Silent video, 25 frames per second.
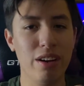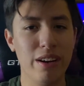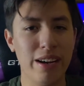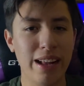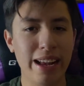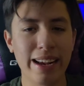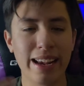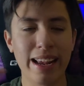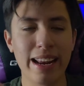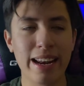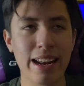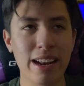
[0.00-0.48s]

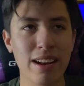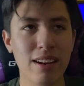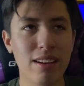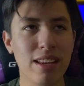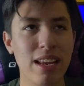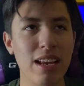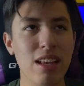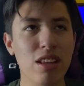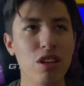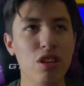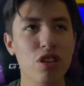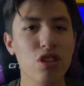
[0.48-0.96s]
Like, they
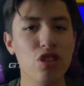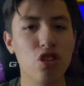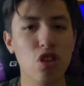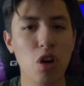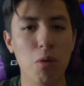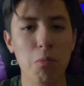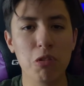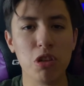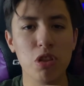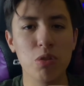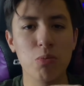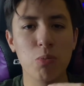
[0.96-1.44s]
tell you so
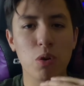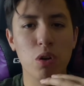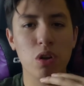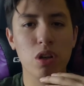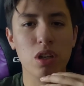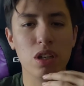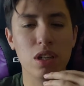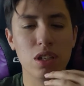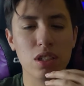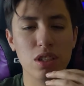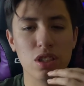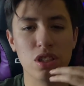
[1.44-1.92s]
much
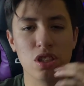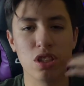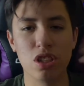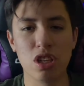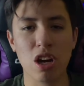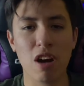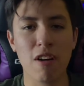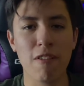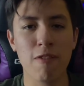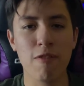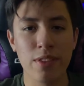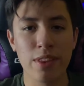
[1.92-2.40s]
more
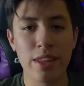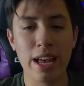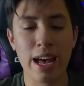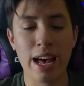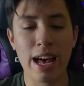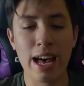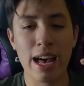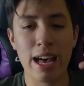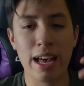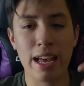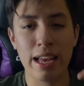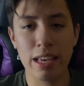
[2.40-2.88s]
stuff
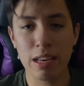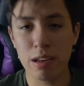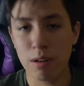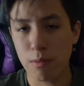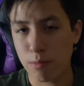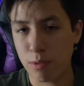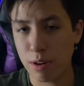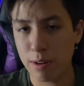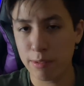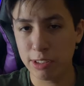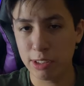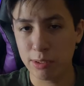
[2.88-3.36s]
that in the
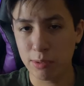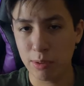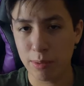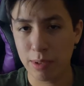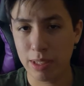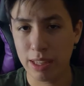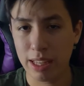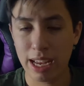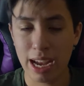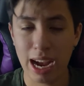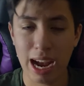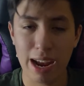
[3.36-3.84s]
previous movie
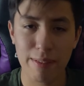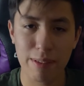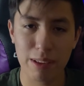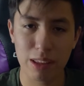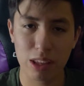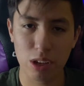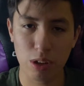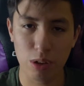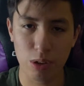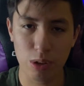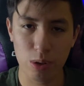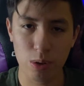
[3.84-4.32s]
they haven't
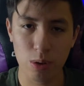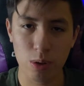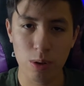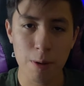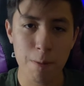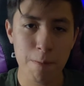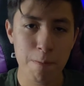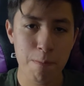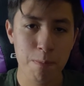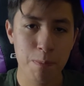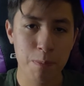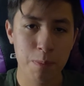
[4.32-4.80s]
tell you,
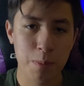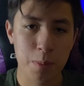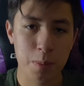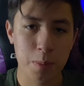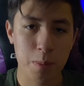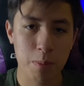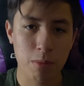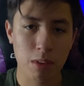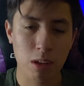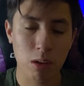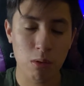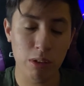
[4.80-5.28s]

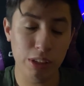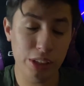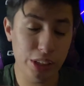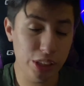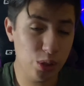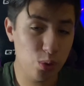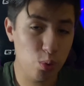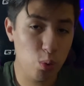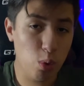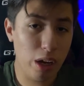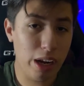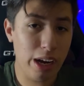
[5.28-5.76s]
which
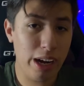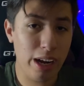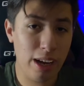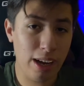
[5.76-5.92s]
is what